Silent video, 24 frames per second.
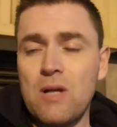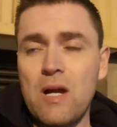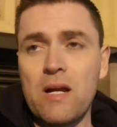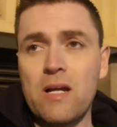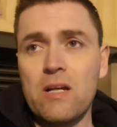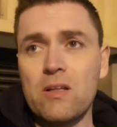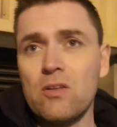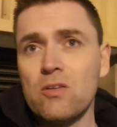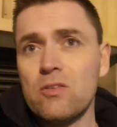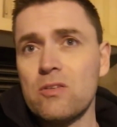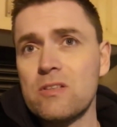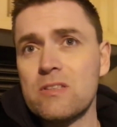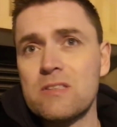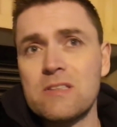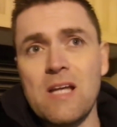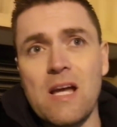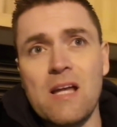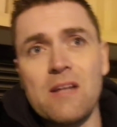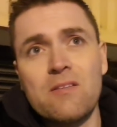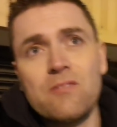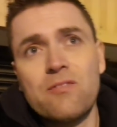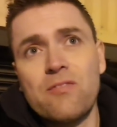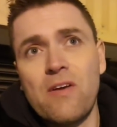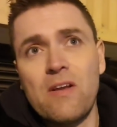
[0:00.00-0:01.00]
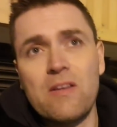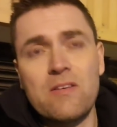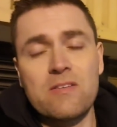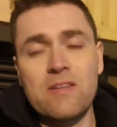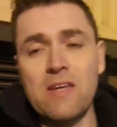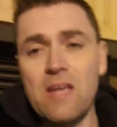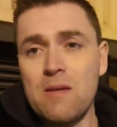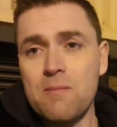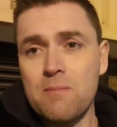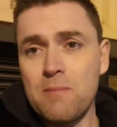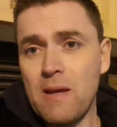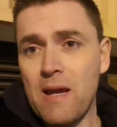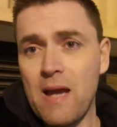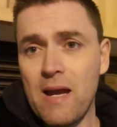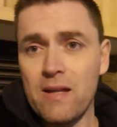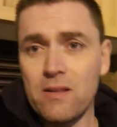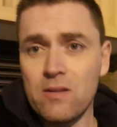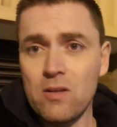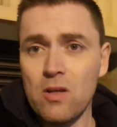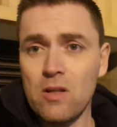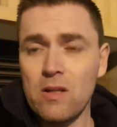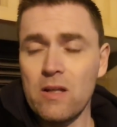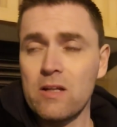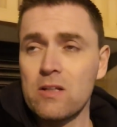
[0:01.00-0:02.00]
I can understand fans getting
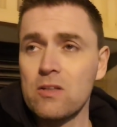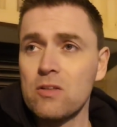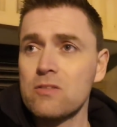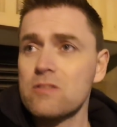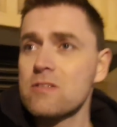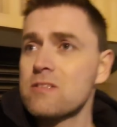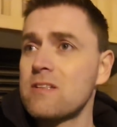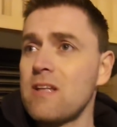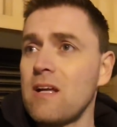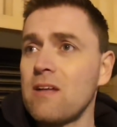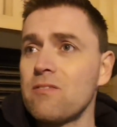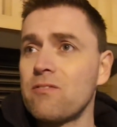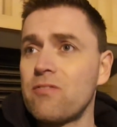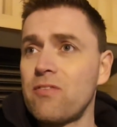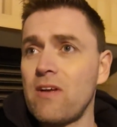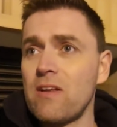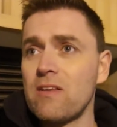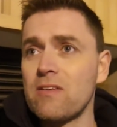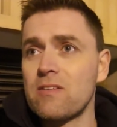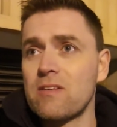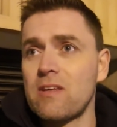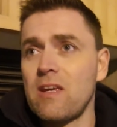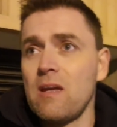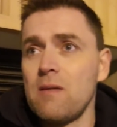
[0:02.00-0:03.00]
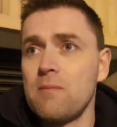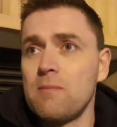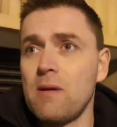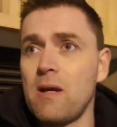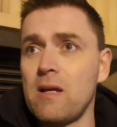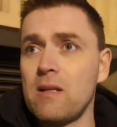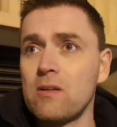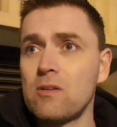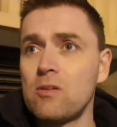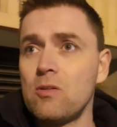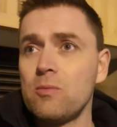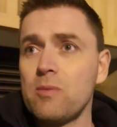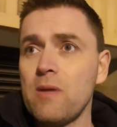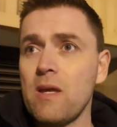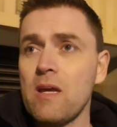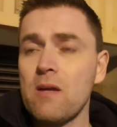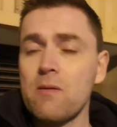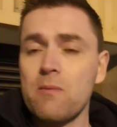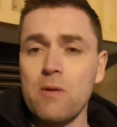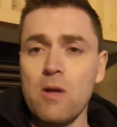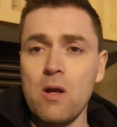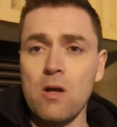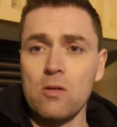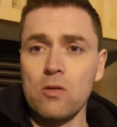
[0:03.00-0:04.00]
behind all, I can understand fans getting behind the club.
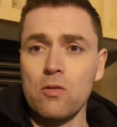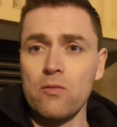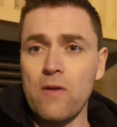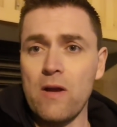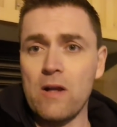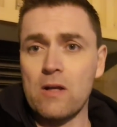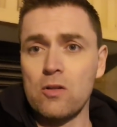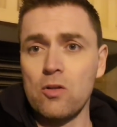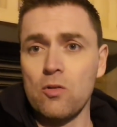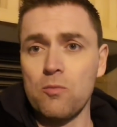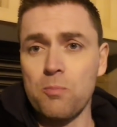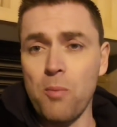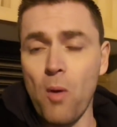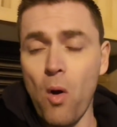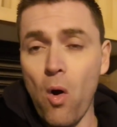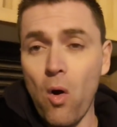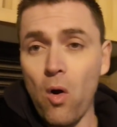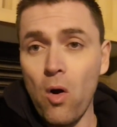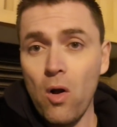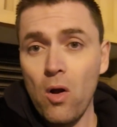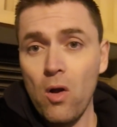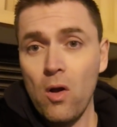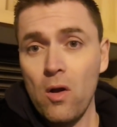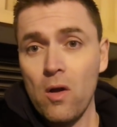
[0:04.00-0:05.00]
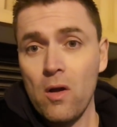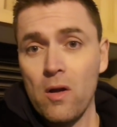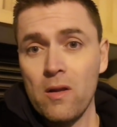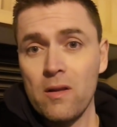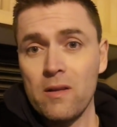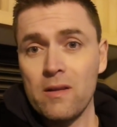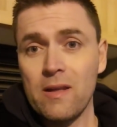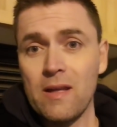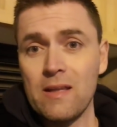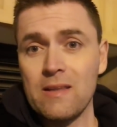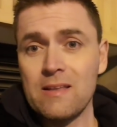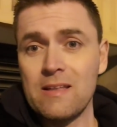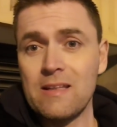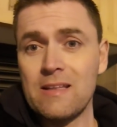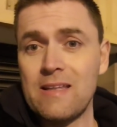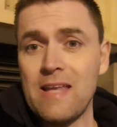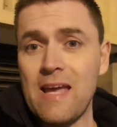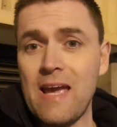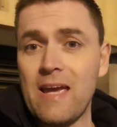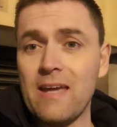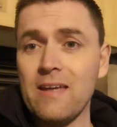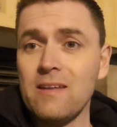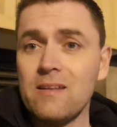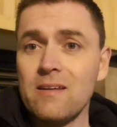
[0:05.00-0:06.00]
Yeah, we all love our club, but at the end of the
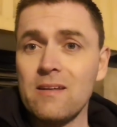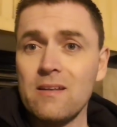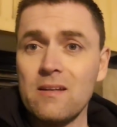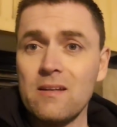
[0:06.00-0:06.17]
day,